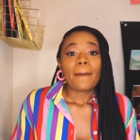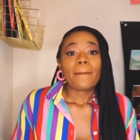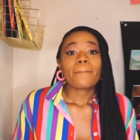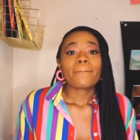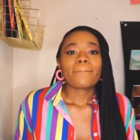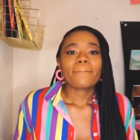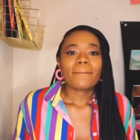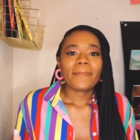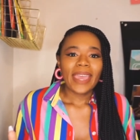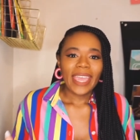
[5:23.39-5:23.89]

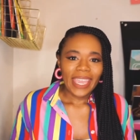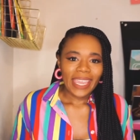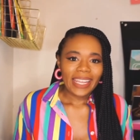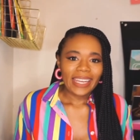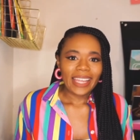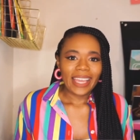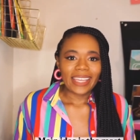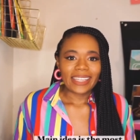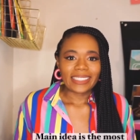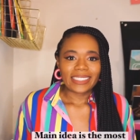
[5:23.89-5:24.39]
Main
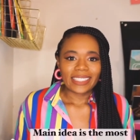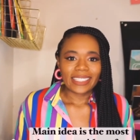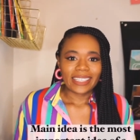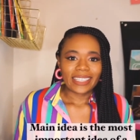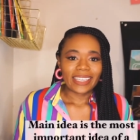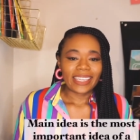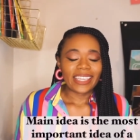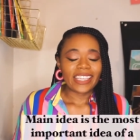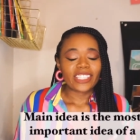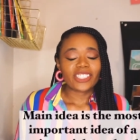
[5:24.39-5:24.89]

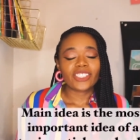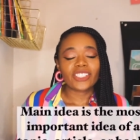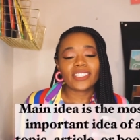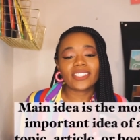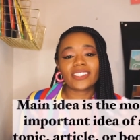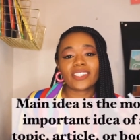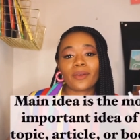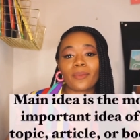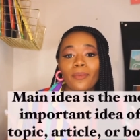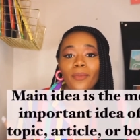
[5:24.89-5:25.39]
idea is
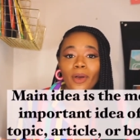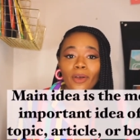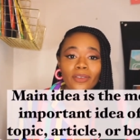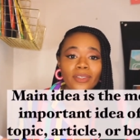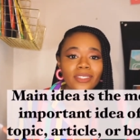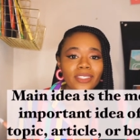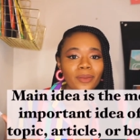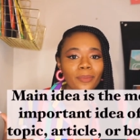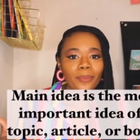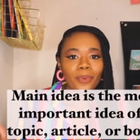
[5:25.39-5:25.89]
just the
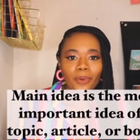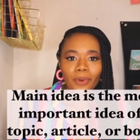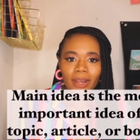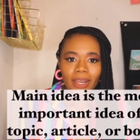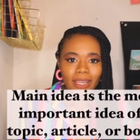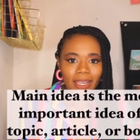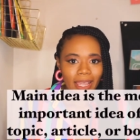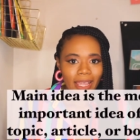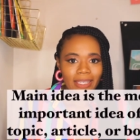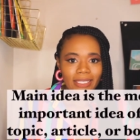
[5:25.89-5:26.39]
most
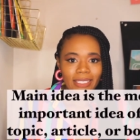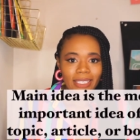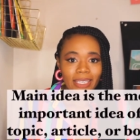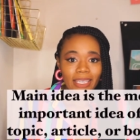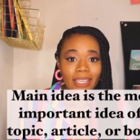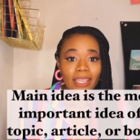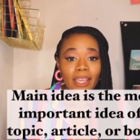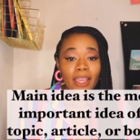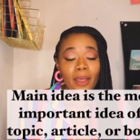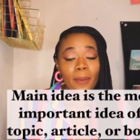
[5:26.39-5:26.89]
important
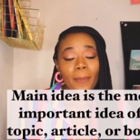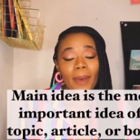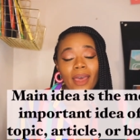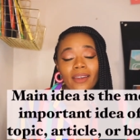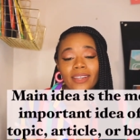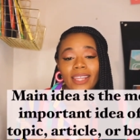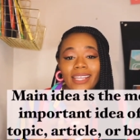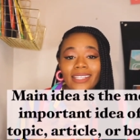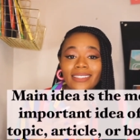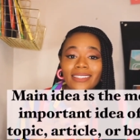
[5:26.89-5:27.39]
idea
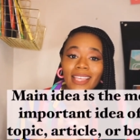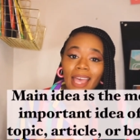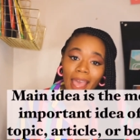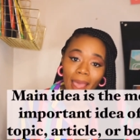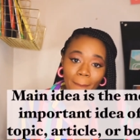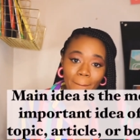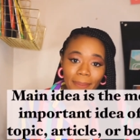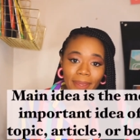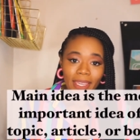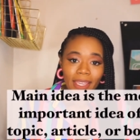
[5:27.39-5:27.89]
about a
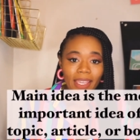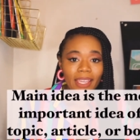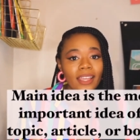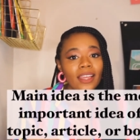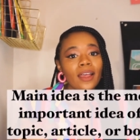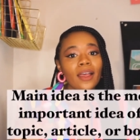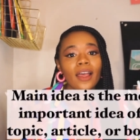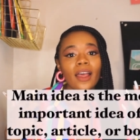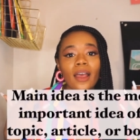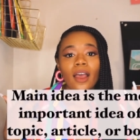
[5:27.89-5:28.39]
topic,
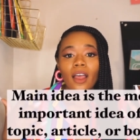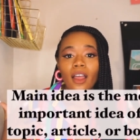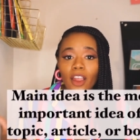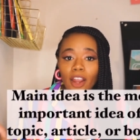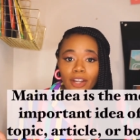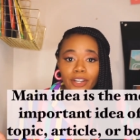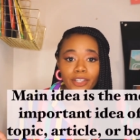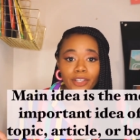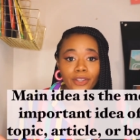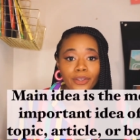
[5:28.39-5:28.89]

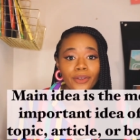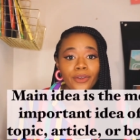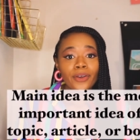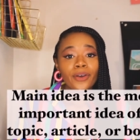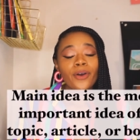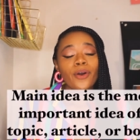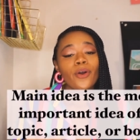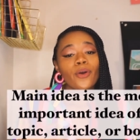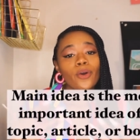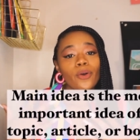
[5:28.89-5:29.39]

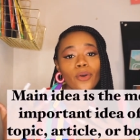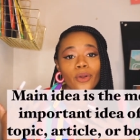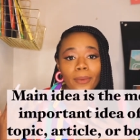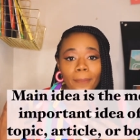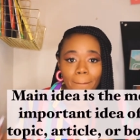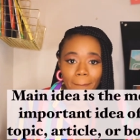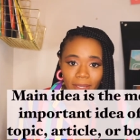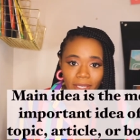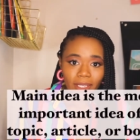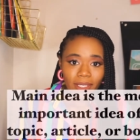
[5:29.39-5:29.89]
article, or
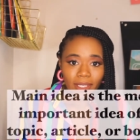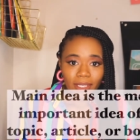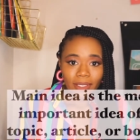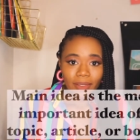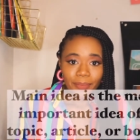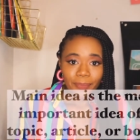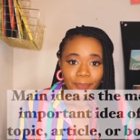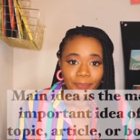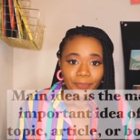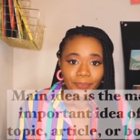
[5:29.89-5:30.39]
book.
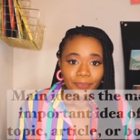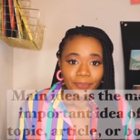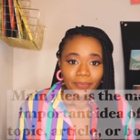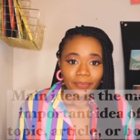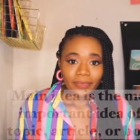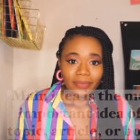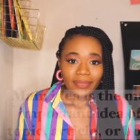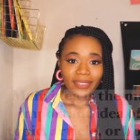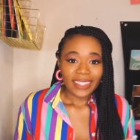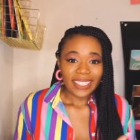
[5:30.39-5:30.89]

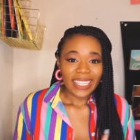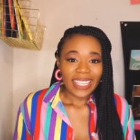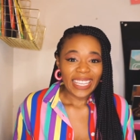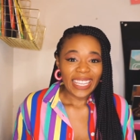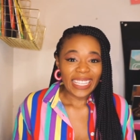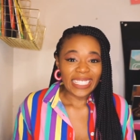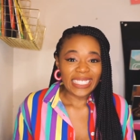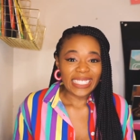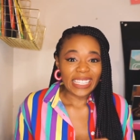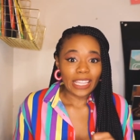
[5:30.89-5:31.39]

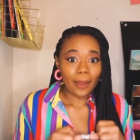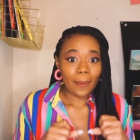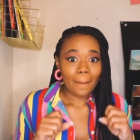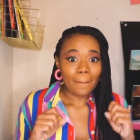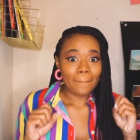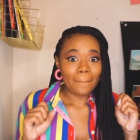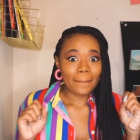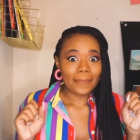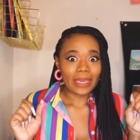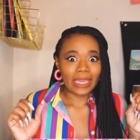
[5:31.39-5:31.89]
It's the
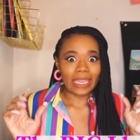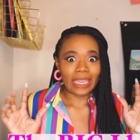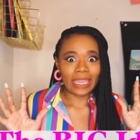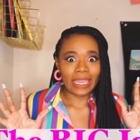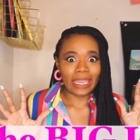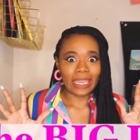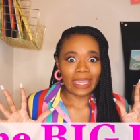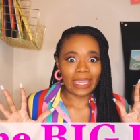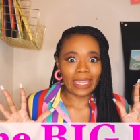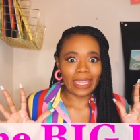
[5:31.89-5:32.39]

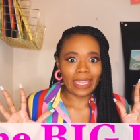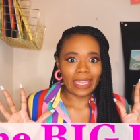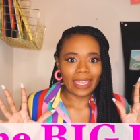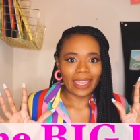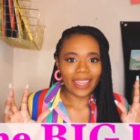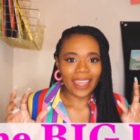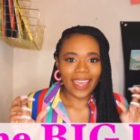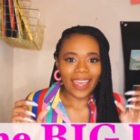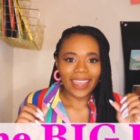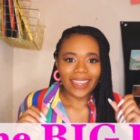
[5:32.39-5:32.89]

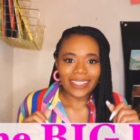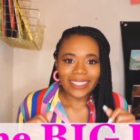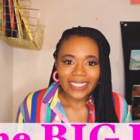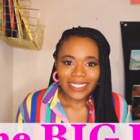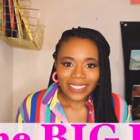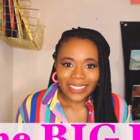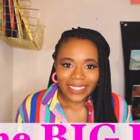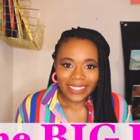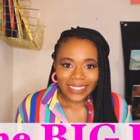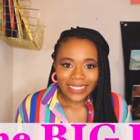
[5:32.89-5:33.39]
big
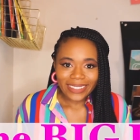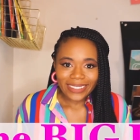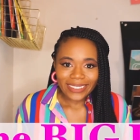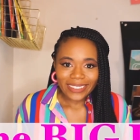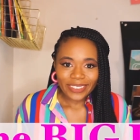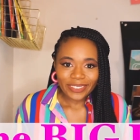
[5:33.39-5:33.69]
idea.